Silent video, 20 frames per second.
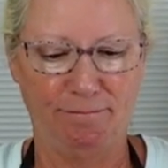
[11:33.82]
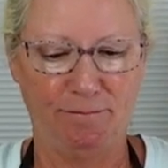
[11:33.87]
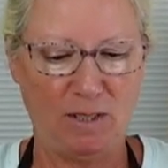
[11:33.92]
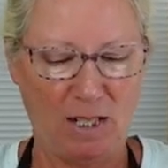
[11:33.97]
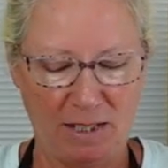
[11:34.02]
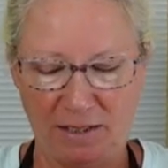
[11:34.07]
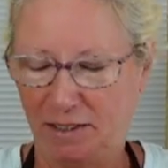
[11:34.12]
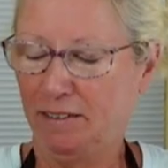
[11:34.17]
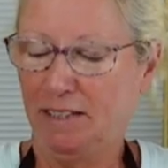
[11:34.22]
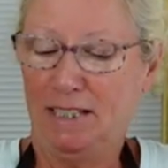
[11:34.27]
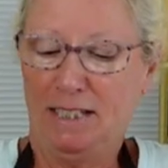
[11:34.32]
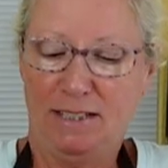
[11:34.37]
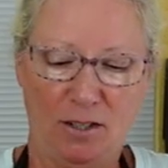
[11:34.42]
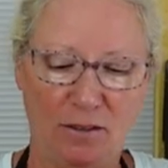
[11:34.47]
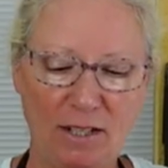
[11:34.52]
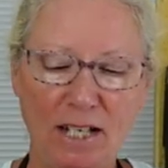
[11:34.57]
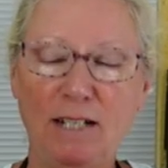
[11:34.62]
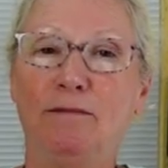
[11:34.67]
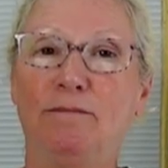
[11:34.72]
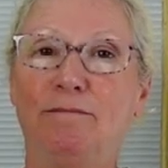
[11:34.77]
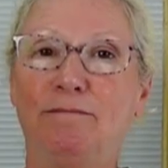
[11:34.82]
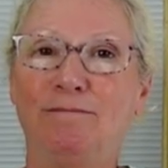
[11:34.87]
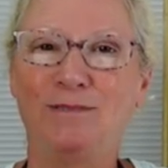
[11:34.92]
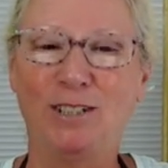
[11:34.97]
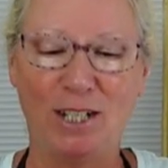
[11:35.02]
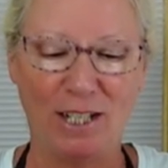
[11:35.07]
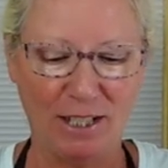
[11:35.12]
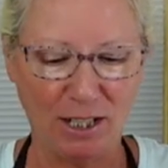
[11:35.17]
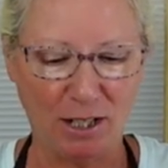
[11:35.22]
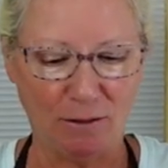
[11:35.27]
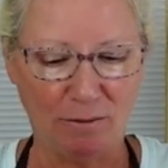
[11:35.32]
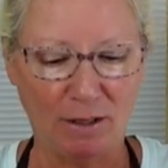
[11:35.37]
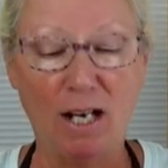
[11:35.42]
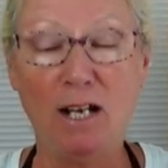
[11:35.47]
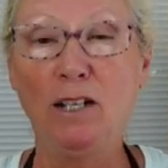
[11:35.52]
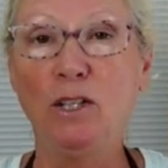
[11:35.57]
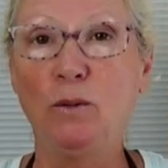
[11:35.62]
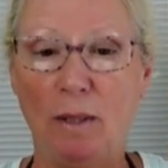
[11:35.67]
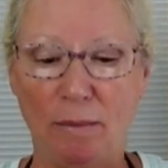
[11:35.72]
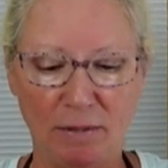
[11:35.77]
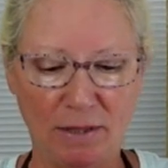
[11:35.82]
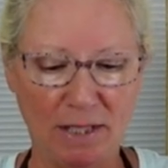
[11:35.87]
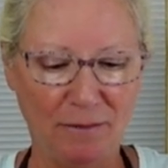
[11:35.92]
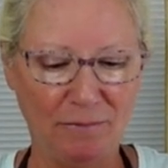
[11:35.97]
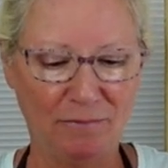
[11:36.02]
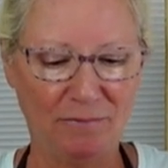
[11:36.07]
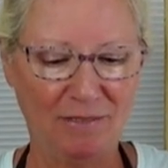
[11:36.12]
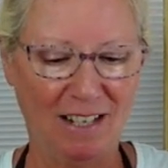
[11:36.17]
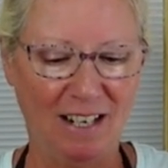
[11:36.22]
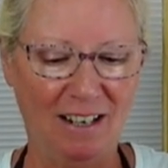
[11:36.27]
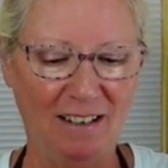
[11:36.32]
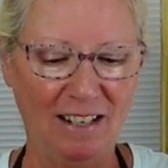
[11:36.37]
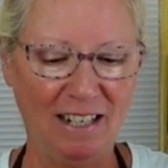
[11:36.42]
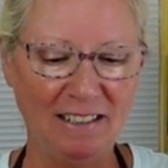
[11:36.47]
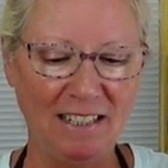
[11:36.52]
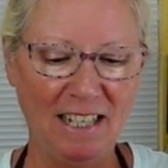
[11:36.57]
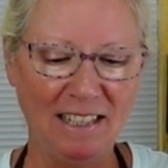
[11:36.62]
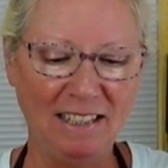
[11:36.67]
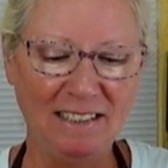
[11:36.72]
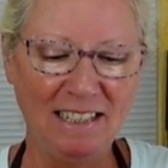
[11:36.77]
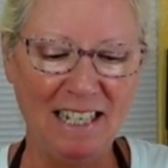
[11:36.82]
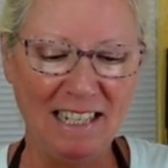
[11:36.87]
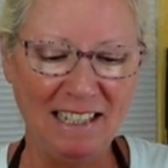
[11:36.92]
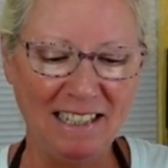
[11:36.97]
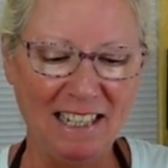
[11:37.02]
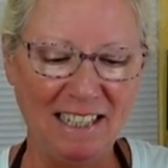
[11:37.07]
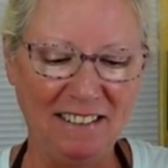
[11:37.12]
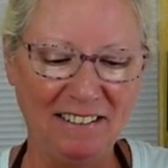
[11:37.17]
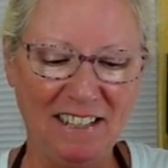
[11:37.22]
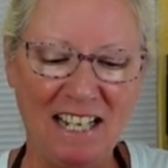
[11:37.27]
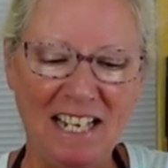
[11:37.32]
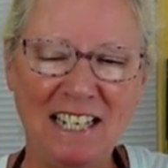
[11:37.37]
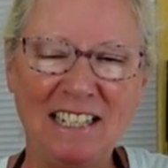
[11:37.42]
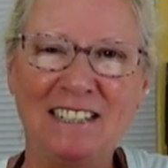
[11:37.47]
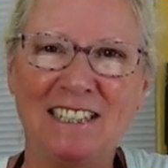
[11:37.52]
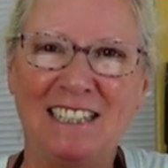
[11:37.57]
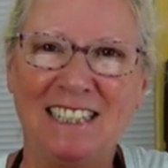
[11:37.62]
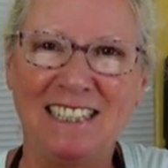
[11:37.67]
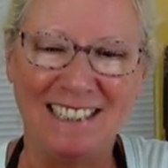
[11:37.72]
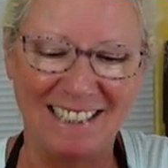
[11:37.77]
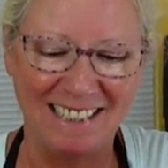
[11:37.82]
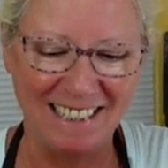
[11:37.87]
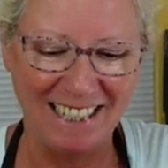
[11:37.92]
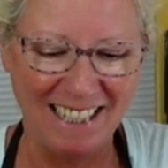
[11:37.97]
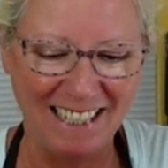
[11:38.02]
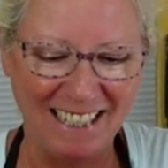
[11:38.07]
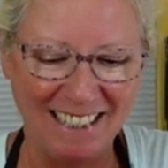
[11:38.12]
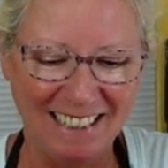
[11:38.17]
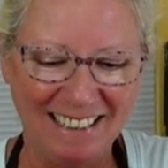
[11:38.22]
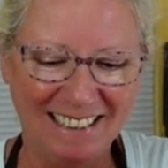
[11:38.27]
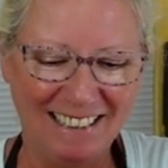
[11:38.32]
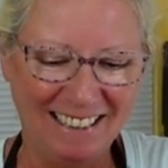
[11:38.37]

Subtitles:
And there is, okay. So there you go, on the website. All right, and then Annette again, thanks, Lisa.